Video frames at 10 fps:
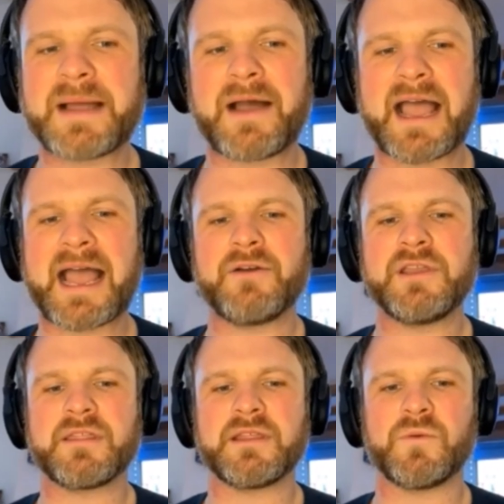about how
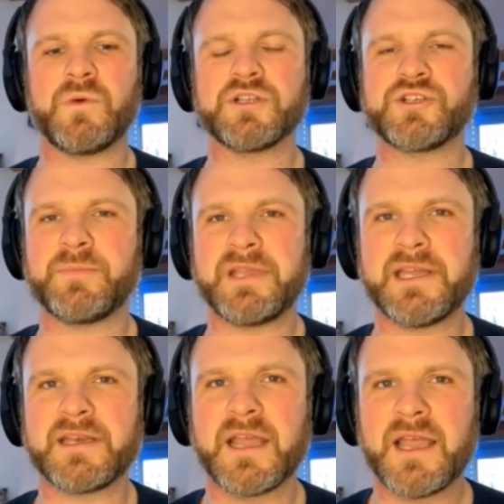you think the world should be,
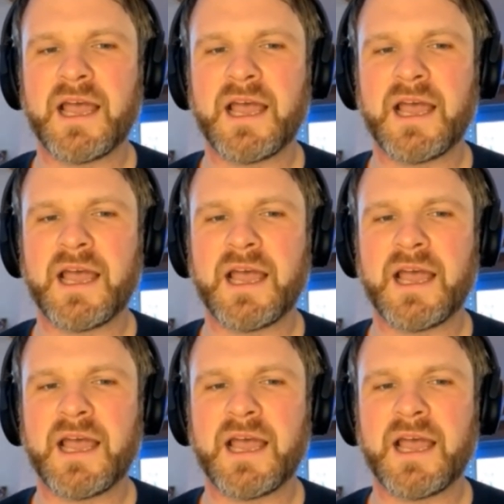and